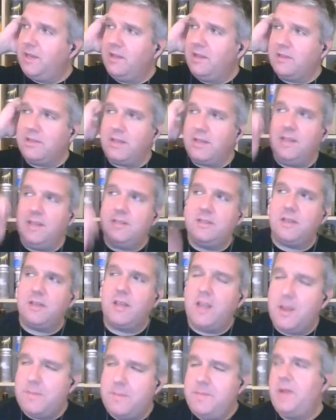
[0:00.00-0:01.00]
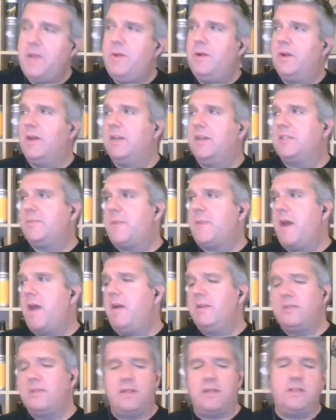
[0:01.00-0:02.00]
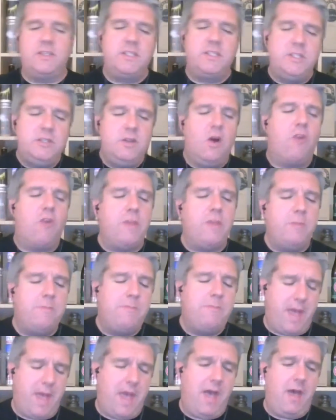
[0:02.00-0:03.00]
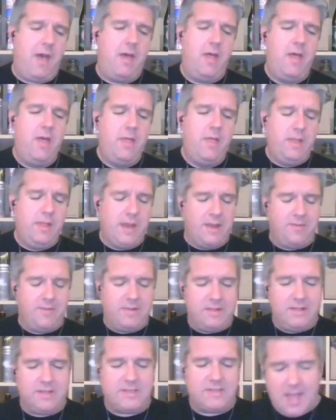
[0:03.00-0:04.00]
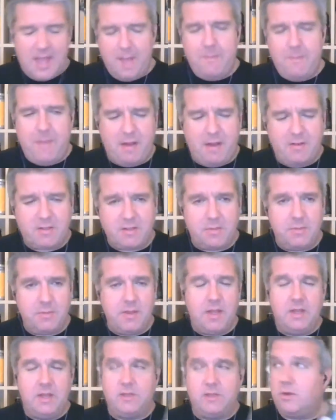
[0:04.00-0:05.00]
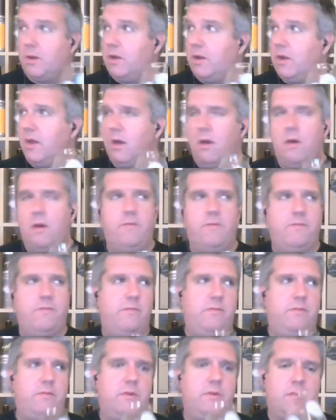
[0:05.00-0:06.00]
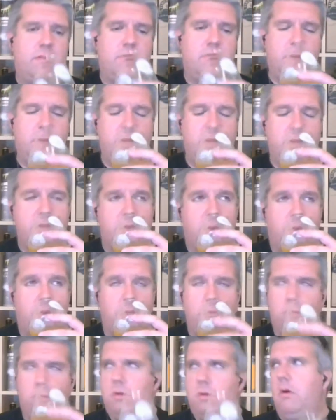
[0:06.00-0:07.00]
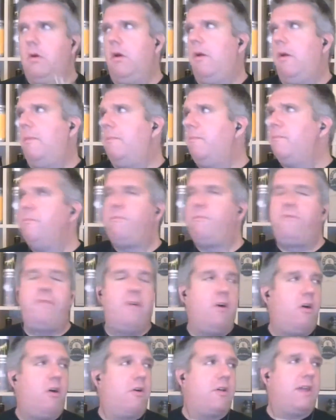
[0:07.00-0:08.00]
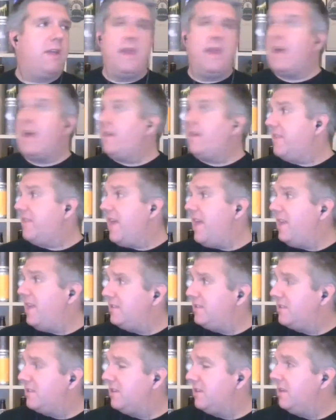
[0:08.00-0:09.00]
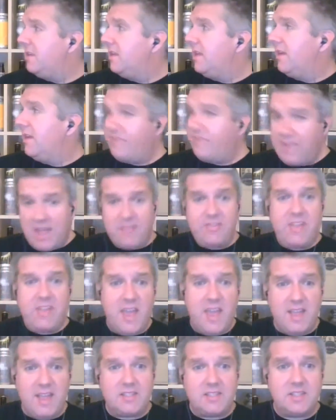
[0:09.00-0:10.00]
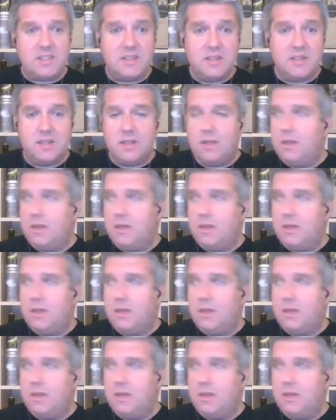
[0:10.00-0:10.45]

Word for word: Because it's a communal experience. There's nothing better than having the same beer as somebody and it's going like, oh, he's oh, oh fucking this. have this.